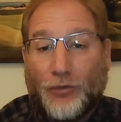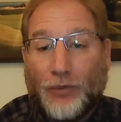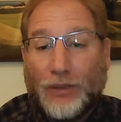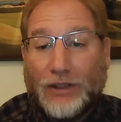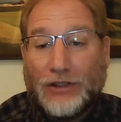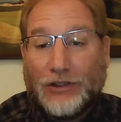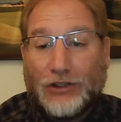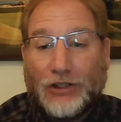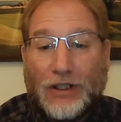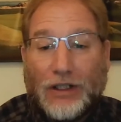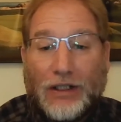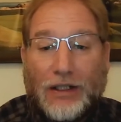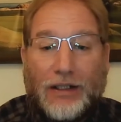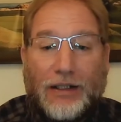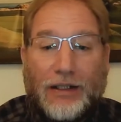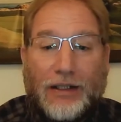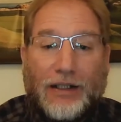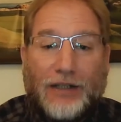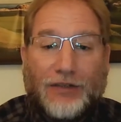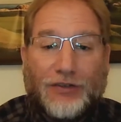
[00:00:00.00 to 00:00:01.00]
which
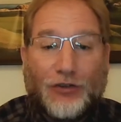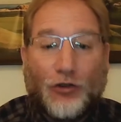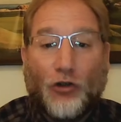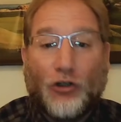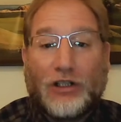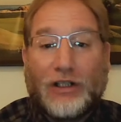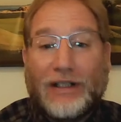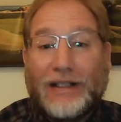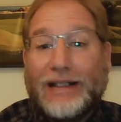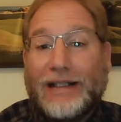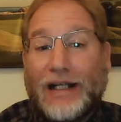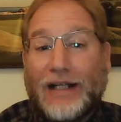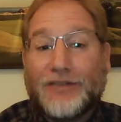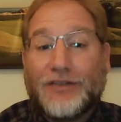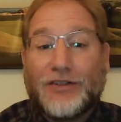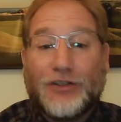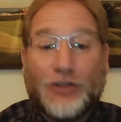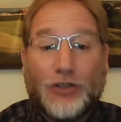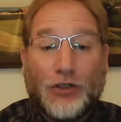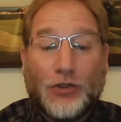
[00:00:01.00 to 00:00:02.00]
historically he
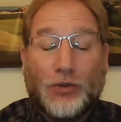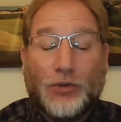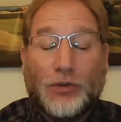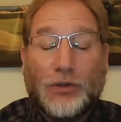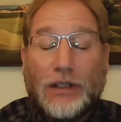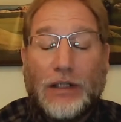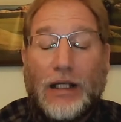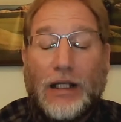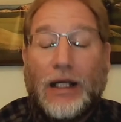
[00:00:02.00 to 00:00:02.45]
doesn't do.